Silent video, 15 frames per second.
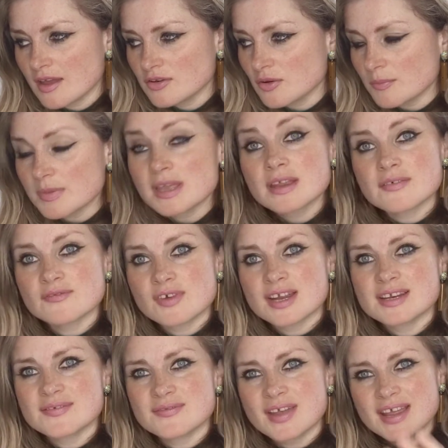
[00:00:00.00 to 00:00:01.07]
not being
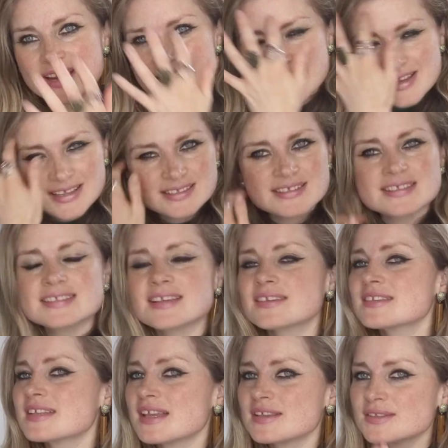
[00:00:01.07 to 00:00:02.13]
afraid of failure leads to
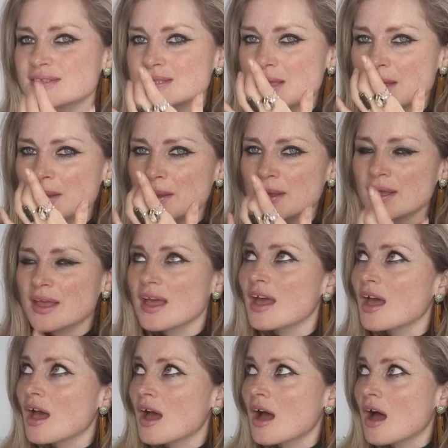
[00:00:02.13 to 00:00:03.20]
success. So
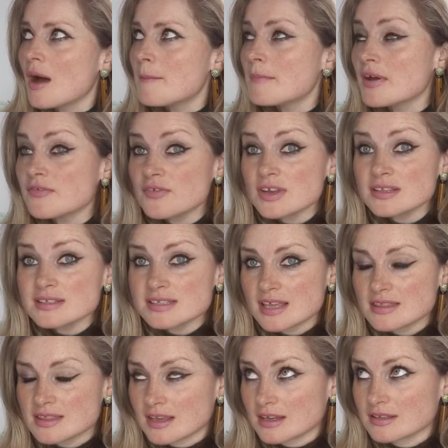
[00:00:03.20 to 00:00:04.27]
my friend
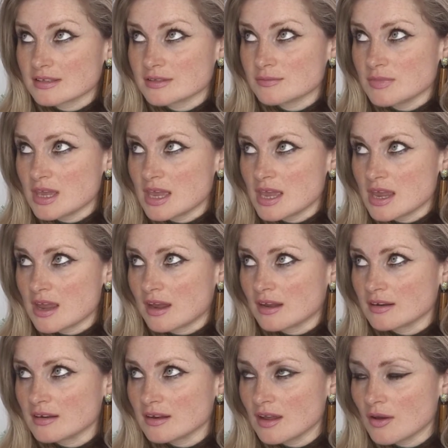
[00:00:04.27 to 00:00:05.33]
said that to me,
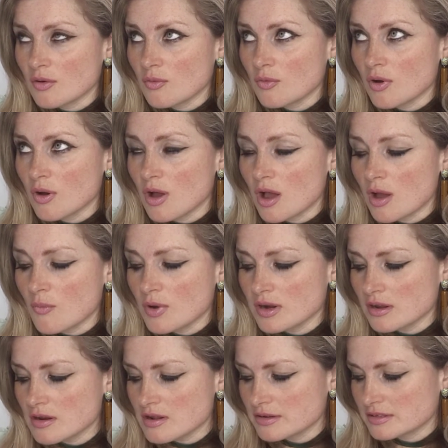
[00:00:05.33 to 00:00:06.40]
and when
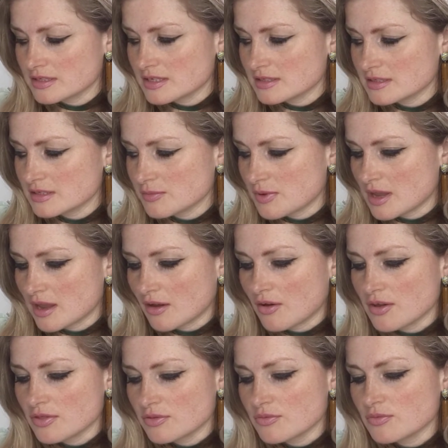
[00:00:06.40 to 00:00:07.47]
I looked into it,
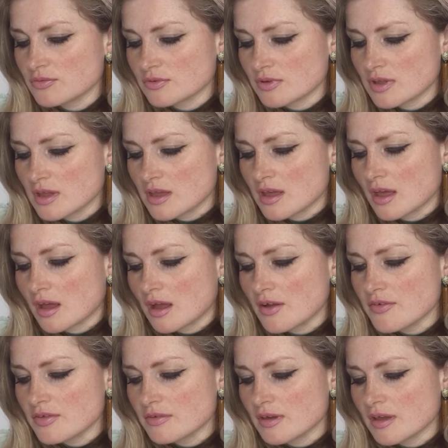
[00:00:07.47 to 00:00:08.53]
I thought
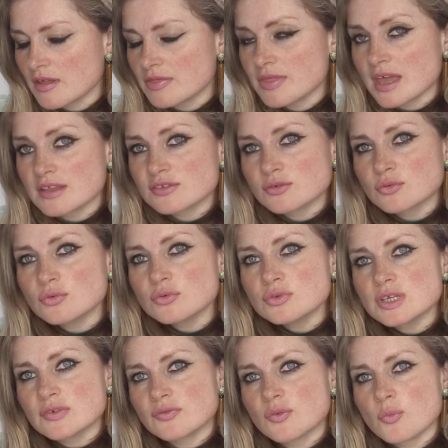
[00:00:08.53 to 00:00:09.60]
there's all
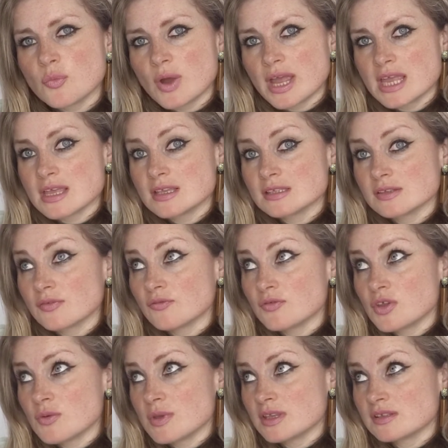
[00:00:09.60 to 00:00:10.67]
different ways of
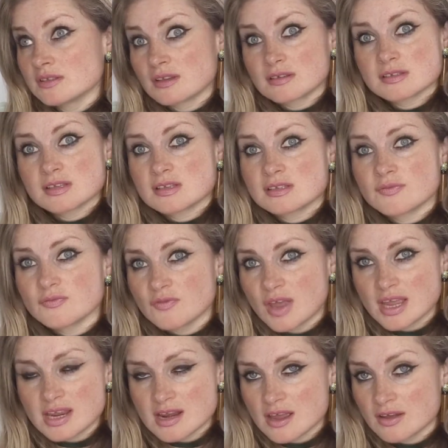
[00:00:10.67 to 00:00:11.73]
viewing success and
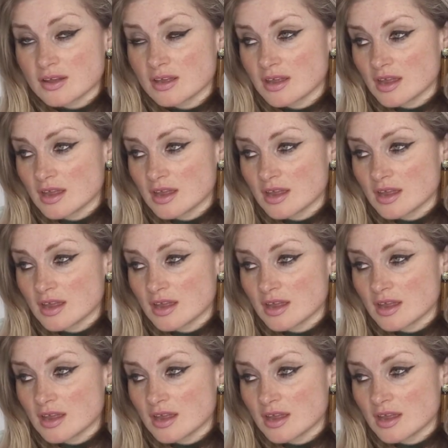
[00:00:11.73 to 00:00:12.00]
failure,